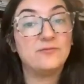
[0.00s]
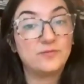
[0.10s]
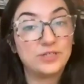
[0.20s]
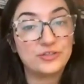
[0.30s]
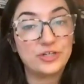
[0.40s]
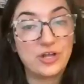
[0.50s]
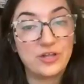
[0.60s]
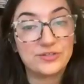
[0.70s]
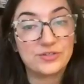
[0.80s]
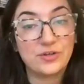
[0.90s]
And Russia
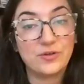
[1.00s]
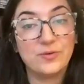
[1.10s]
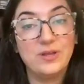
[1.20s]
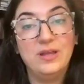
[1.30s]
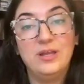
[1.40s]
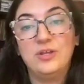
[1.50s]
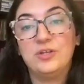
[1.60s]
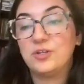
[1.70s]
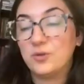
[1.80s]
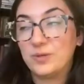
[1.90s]
also,
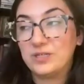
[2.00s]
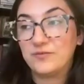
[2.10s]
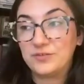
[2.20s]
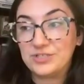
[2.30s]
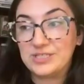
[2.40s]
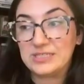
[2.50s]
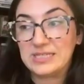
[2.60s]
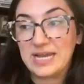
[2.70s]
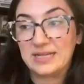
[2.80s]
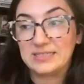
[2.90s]
when it first
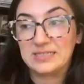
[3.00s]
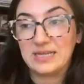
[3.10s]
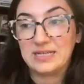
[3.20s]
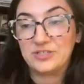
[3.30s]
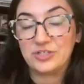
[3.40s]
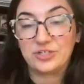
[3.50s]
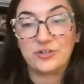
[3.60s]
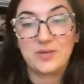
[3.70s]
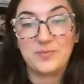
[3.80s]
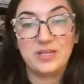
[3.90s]
attacked and took
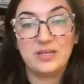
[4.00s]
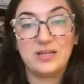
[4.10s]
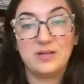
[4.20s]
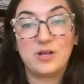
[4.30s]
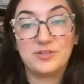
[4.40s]
Crimea,